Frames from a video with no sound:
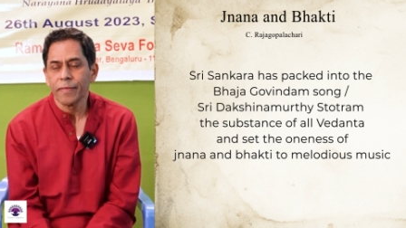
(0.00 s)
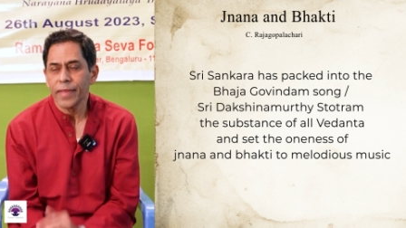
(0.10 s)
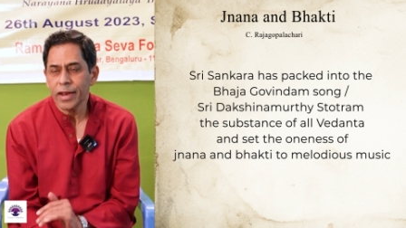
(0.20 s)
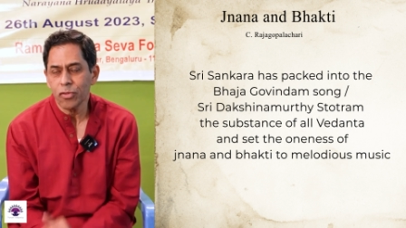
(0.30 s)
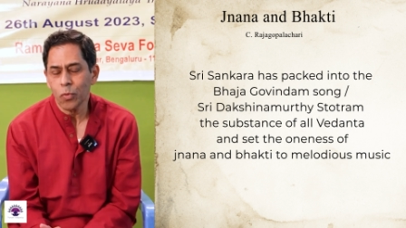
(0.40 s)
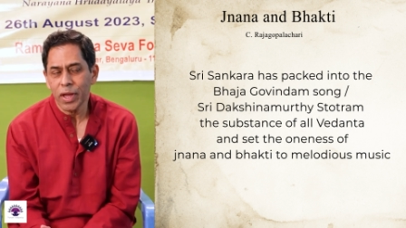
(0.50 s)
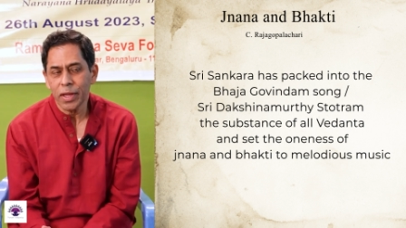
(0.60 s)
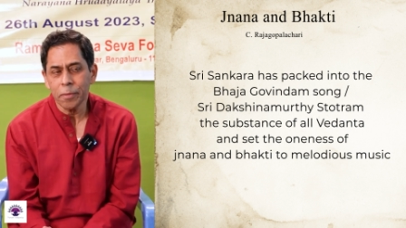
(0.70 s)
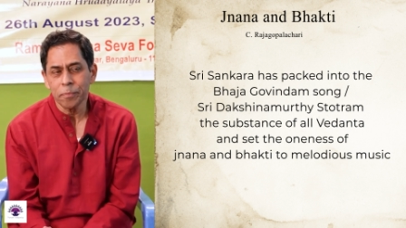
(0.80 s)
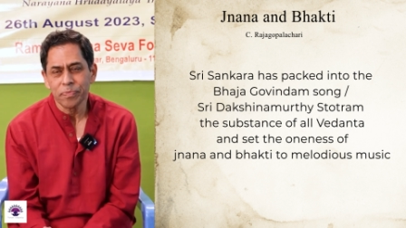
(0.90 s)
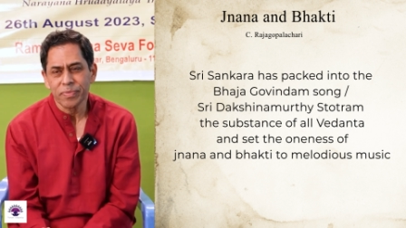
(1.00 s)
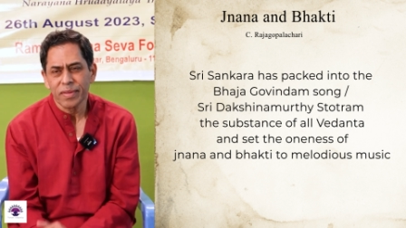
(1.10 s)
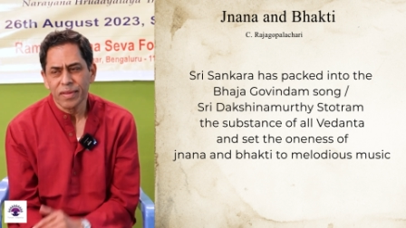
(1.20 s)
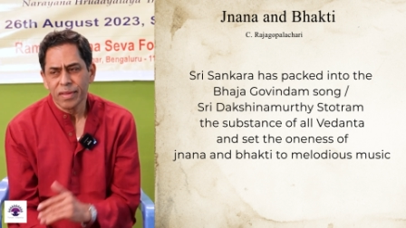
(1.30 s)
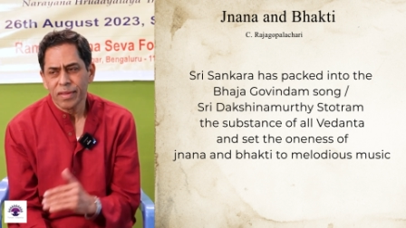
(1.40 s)
That is why,
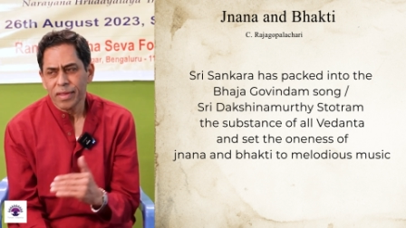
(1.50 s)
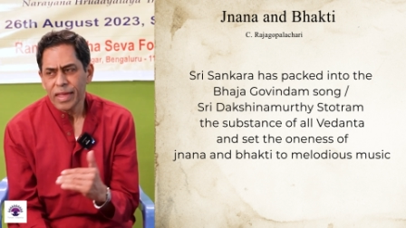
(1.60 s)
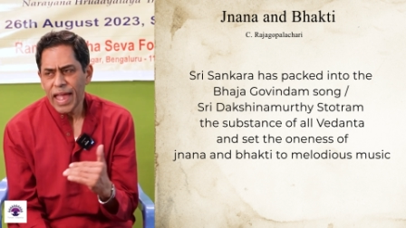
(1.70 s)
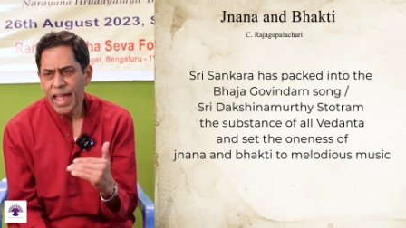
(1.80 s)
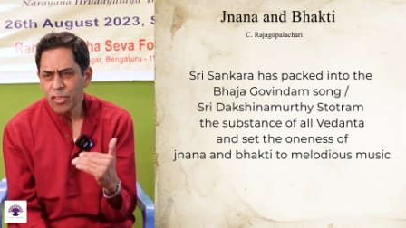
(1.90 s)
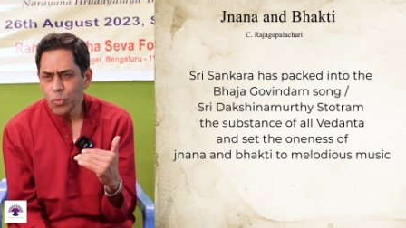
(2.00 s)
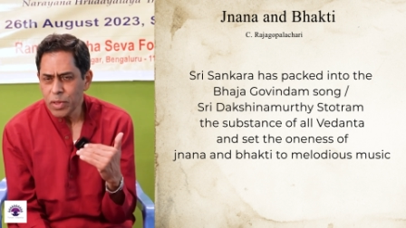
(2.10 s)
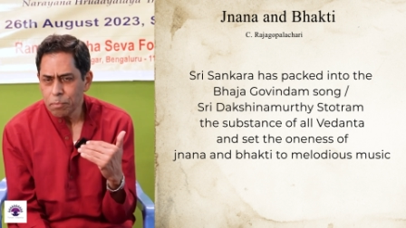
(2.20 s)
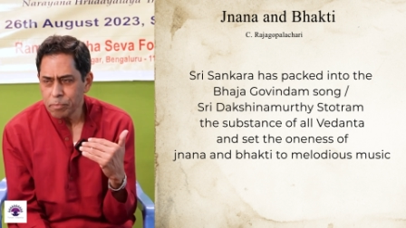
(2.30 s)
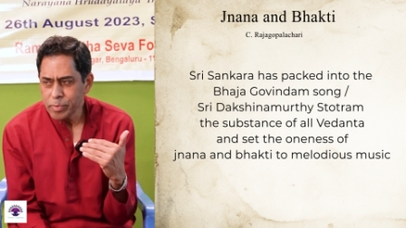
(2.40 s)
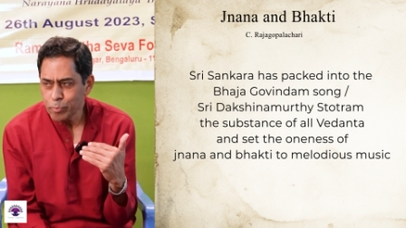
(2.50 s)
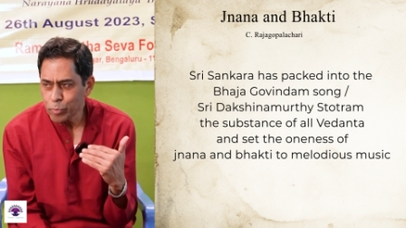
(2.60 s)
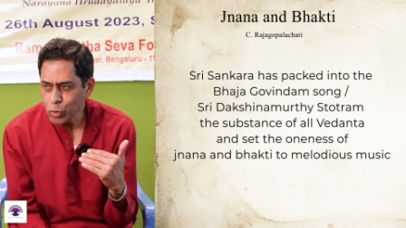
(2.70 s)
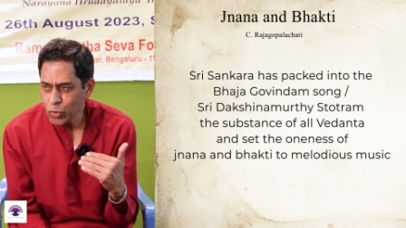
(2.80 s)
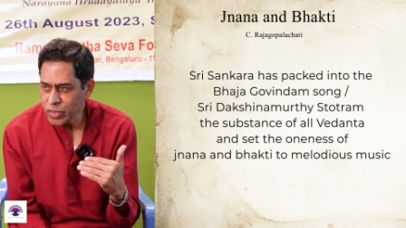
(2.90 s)
as we
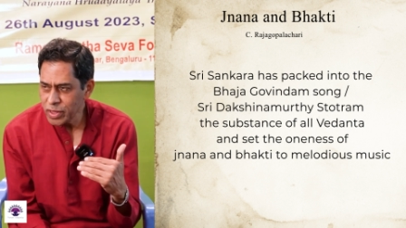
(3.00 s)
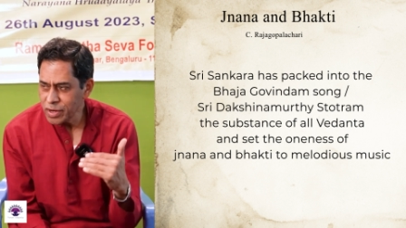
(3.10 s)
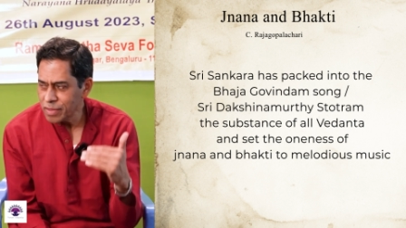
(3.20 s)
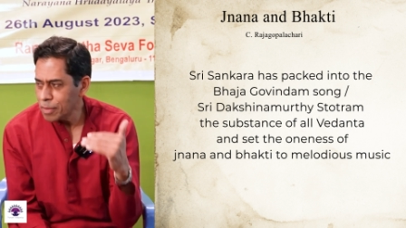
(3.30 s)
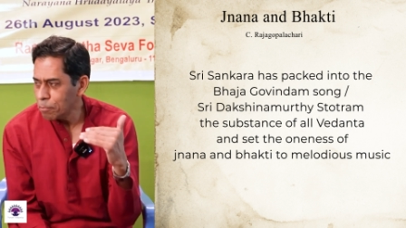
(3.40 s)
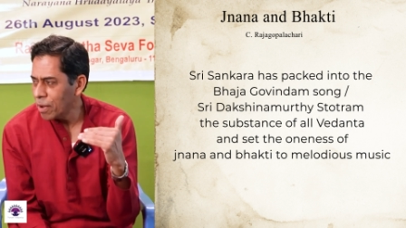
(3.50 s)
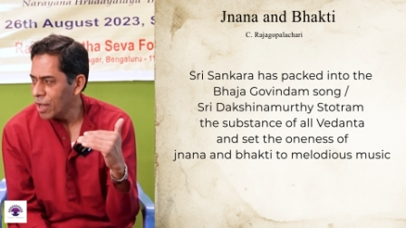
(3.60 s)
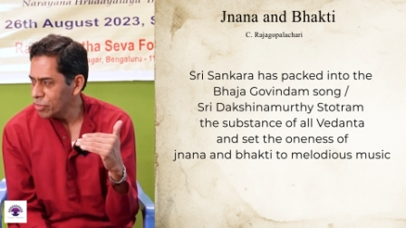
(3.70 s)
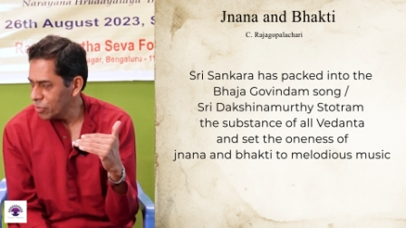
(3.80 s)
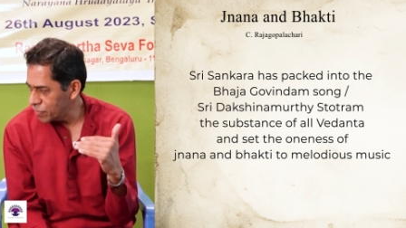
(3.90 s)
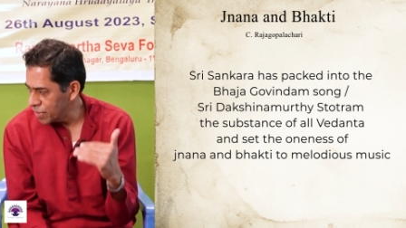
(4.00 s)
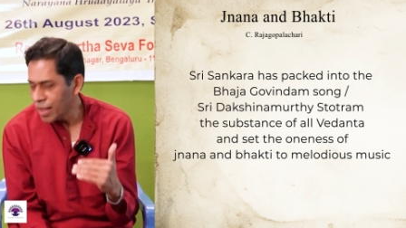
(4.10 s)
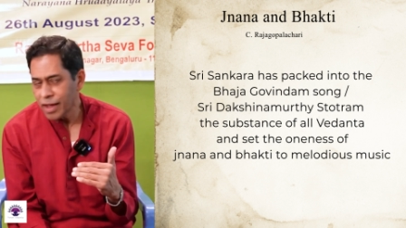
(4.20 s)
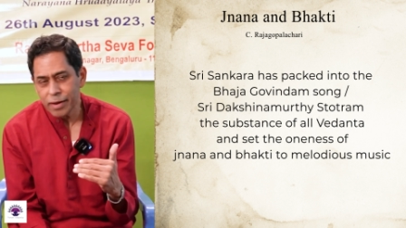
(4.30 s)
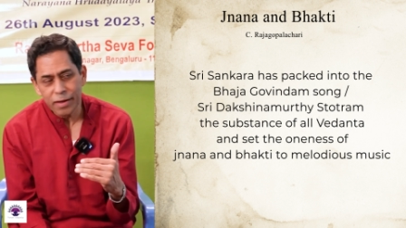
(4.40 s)
proceed in the path of
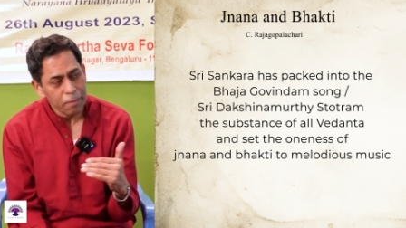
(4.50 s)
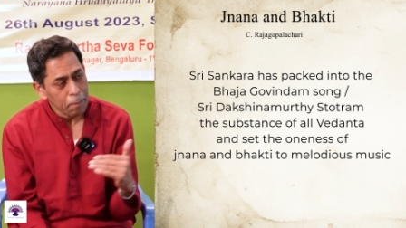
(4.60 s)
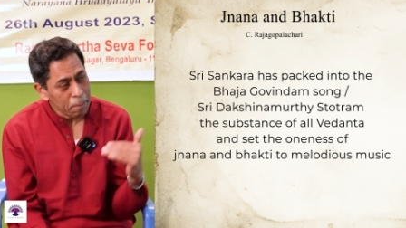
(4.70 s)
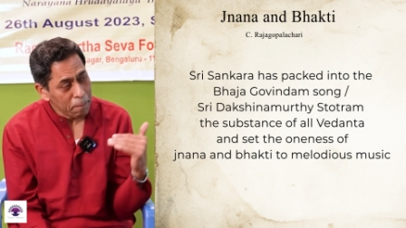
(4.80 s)
jnana,